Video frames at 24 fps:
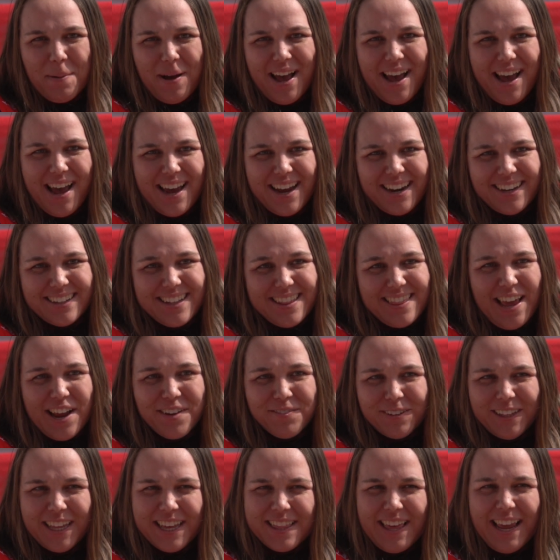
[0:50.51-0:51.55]
but
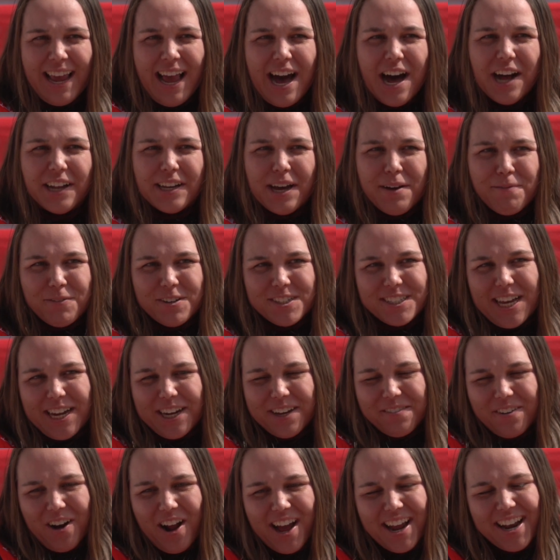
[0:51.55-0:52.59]
thankfully they held up for
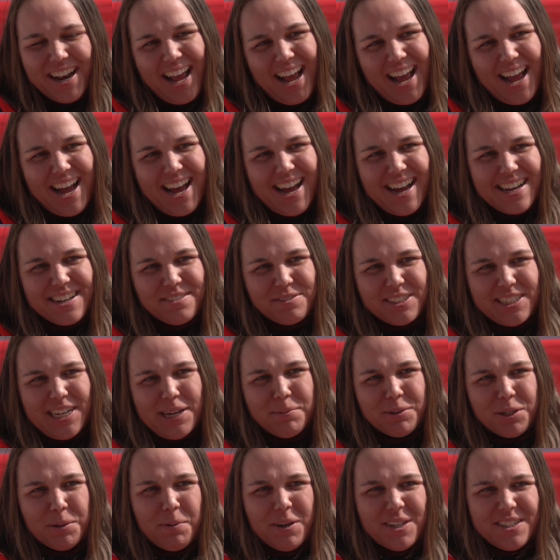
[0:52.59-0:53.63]
second run and was
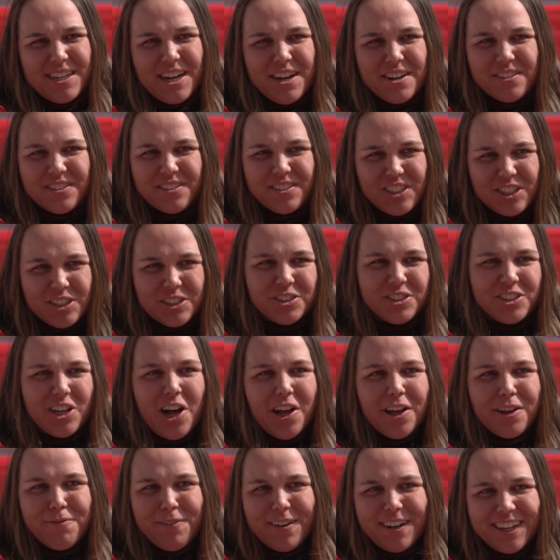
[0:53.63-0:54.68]
able to put down two
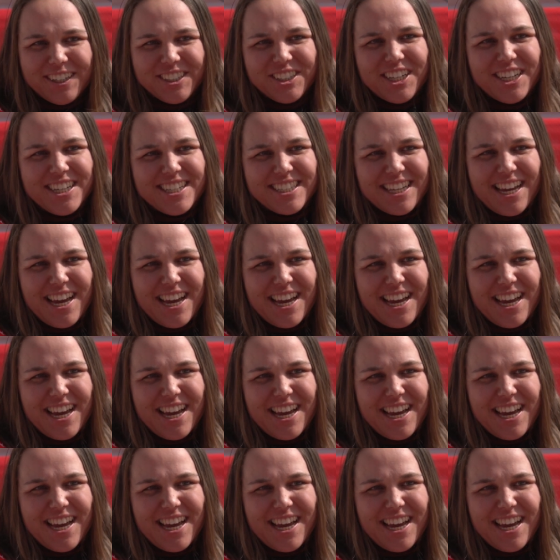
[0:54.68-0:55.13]
solid finishes,